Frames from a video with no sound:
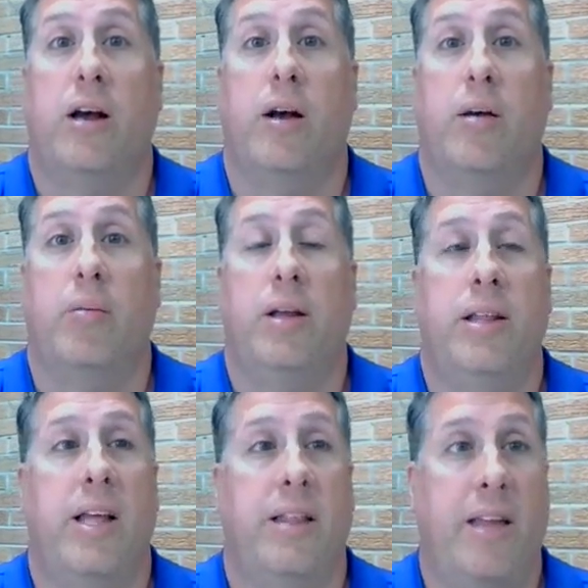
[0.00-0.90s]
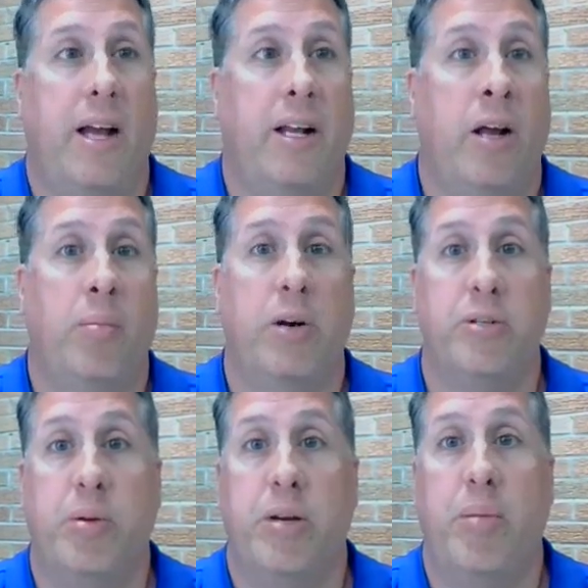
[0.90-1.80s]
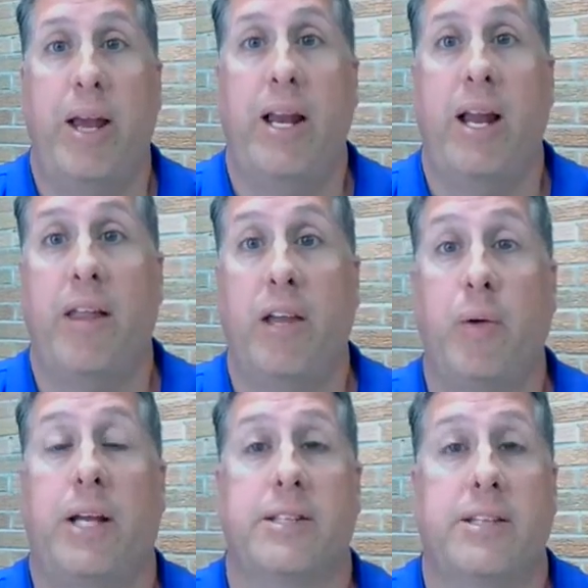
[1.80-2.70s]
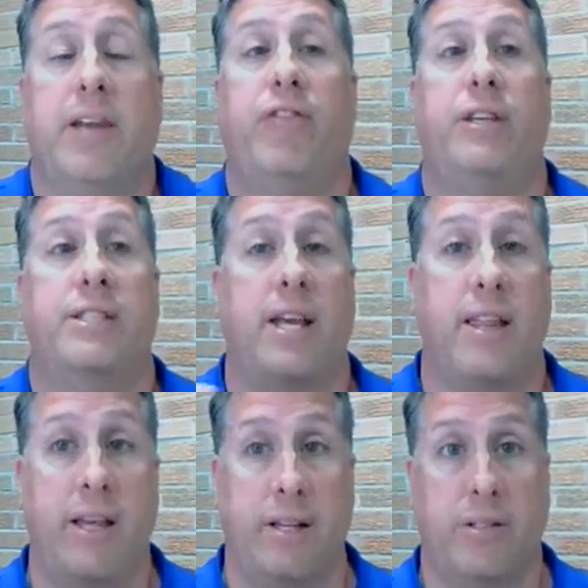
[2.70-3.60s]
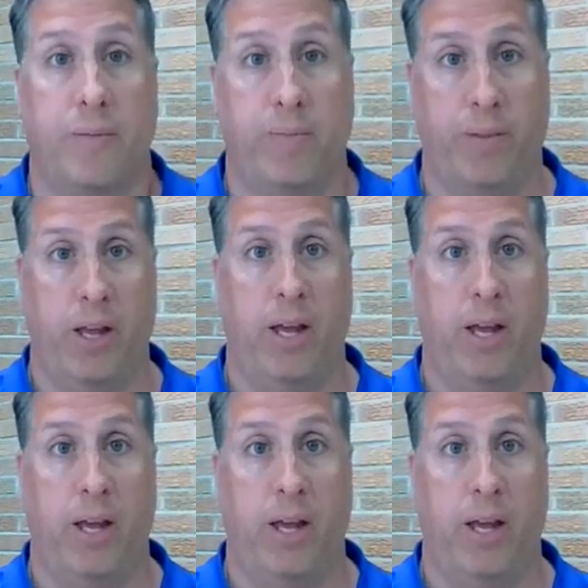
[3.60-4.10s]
um, and that, that number has been debated, and I think we can safely say this.